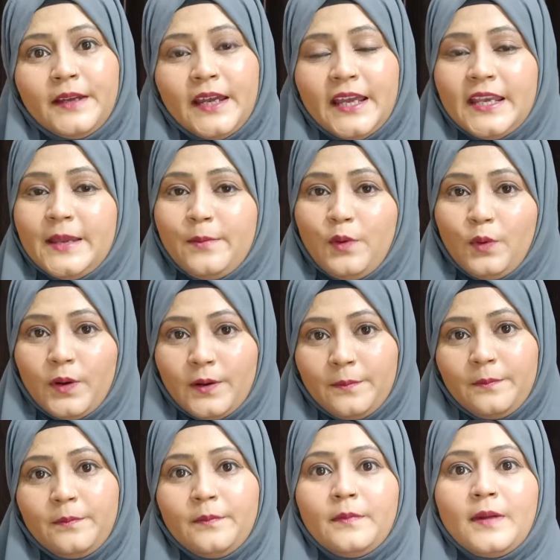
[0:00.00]
anymore.
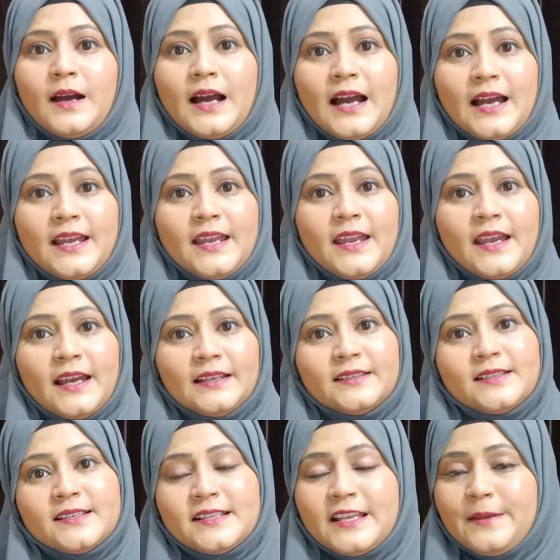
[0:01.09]
I can
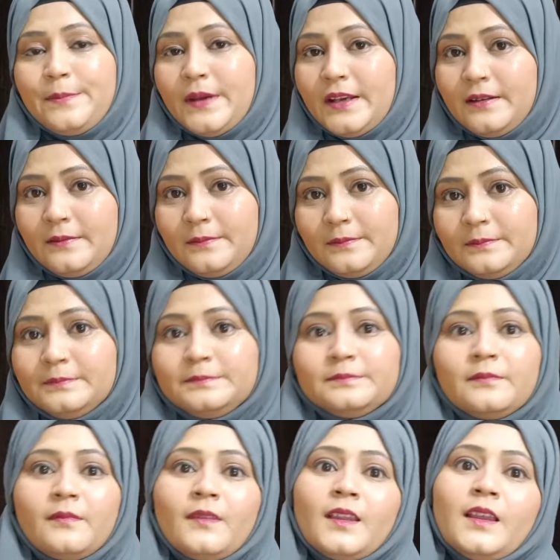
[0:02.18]
sleep in.
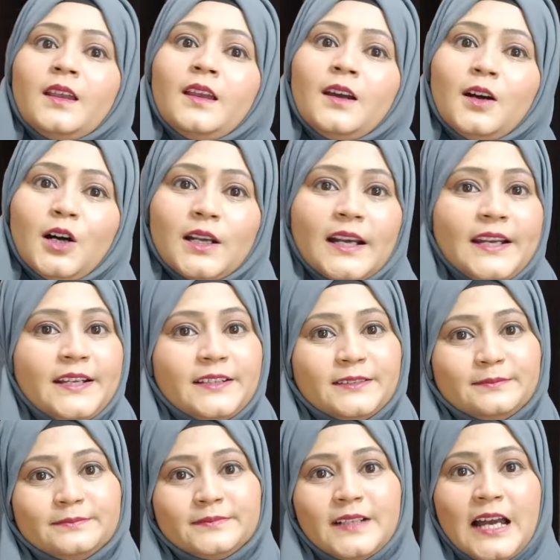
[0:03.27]
Alright,
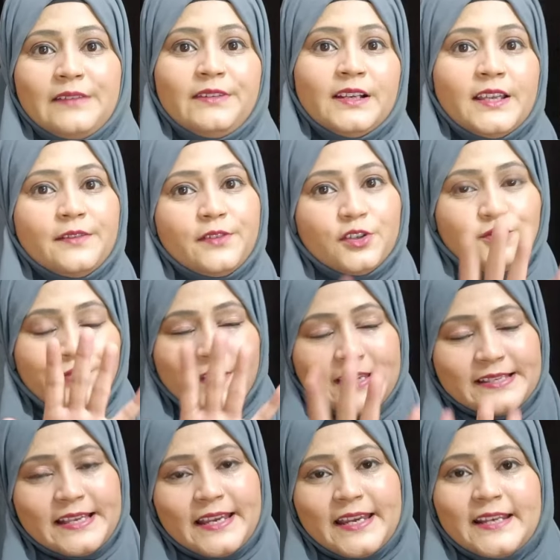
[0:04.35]
I will give you 3
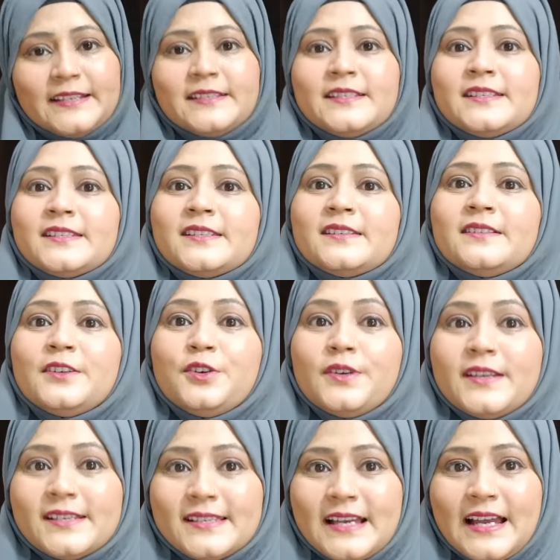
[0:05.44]
seconds to
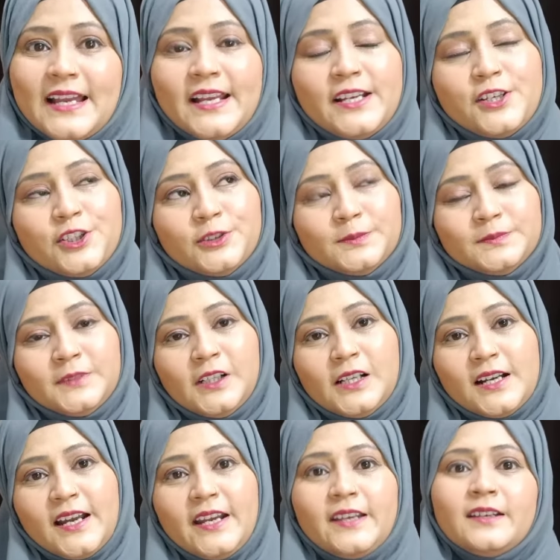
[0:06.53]
decide.
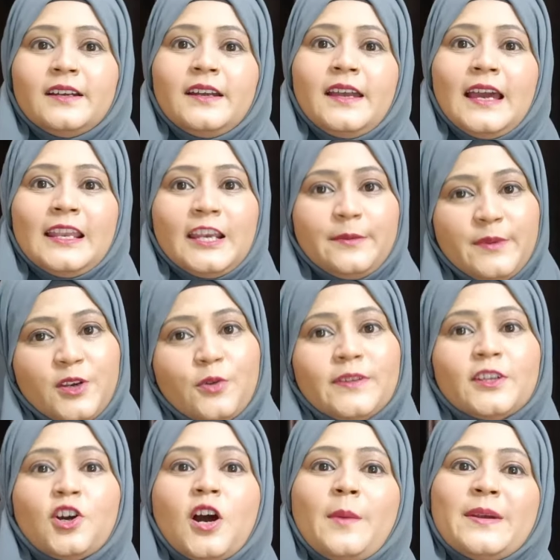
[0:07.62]
Alright, and let me know in
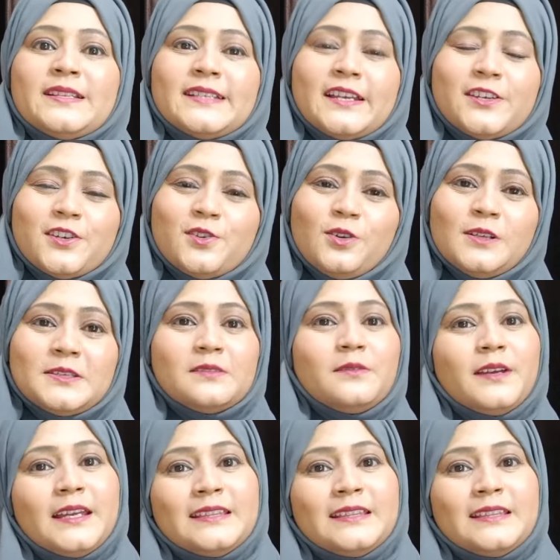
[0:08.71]
the comment section also.